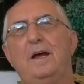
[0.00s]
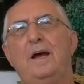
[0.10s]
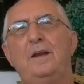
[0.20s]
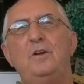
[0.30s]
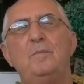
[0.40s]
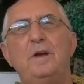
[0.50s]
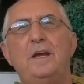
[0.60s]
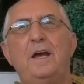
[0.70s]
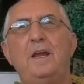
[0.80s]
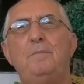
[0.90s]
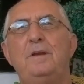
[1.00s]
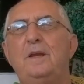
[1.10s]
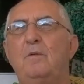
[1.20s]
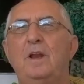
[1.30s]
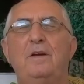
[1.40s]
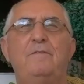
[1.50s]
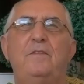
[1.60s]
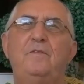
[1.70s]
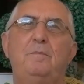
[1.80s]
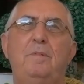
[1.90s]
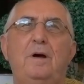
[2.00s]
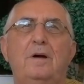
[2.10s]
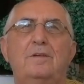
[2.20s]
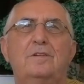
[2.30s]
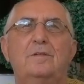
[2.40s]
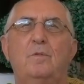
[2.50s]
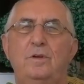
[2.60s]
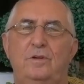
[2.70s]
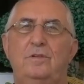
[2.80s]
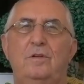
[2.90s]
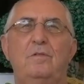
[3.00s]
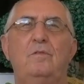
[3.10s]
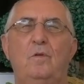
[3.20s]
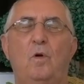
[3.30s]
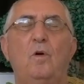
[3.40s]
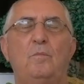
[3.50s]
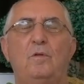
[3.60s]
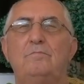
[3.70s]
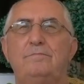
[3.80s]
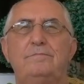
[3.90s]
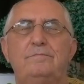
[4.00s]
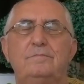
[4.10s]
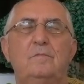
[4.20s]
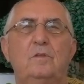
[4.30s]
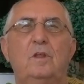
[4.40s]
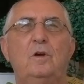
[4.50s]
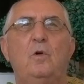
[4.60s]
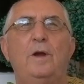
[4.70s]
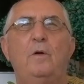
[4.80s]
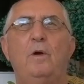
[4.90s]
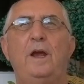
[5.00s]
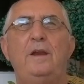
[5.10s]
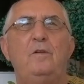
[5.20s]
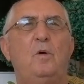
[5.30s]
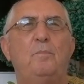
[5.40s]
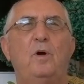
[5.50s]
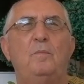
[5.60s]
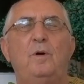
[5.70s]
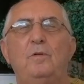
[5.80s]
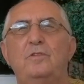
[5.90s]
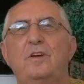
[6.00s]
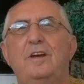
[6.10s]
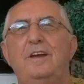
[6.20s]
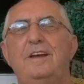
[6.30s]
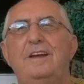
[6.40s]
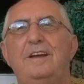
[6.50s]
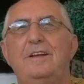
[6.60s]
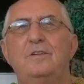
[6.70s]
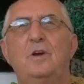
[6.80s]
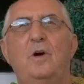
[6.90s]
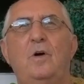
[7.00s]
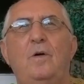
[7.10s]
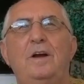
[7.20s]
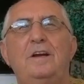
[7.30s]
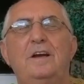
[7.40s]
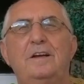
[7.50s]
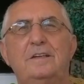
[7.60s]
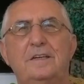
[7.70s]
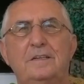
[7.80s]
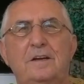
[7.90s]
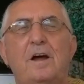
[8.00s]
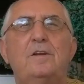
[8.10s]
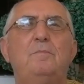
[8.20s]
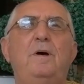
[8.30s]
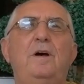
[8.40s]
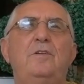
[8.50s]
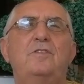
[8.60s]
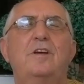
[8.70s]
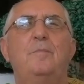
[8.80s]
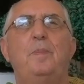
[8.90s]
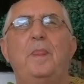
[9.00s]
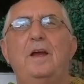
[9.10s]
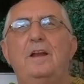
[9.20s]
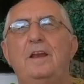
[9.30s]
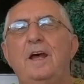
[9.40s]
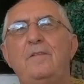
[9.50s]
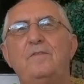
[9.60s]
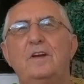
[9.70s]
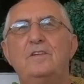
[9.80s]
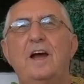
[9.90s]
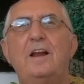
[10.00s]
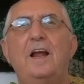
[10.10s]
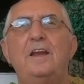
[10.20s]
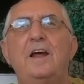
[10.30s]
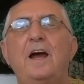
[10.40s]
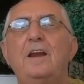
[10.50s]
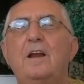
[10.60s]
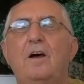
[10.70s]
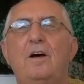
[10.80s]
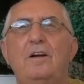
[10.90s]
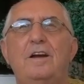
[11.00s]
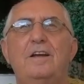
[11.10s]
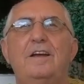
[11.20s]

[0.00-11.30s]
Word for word: uh, Dumaguete, but they were like 50 bucks, which is a normal the going rate, no promos. So I got the bus, left exactly 9 o'clock,